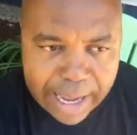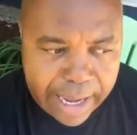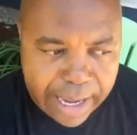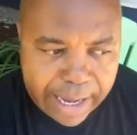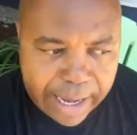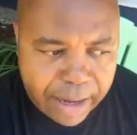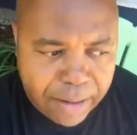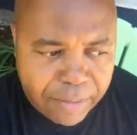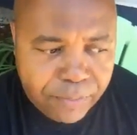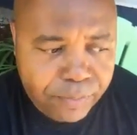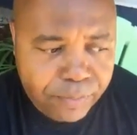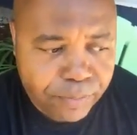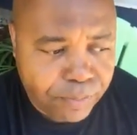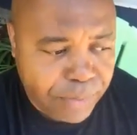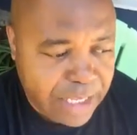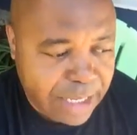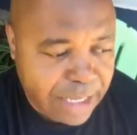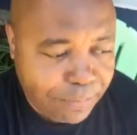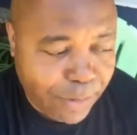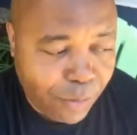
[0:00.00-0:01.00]
And
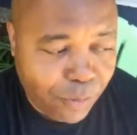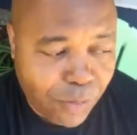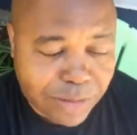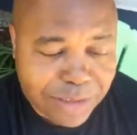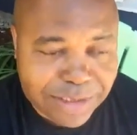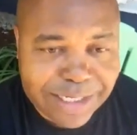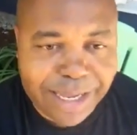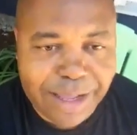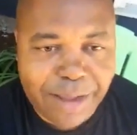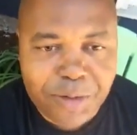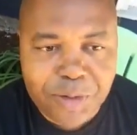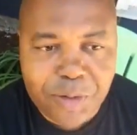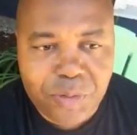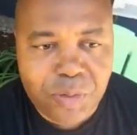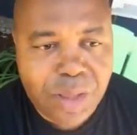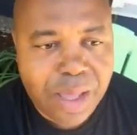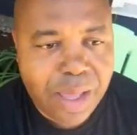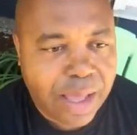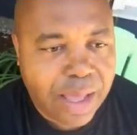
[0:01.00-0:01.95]
people will tell you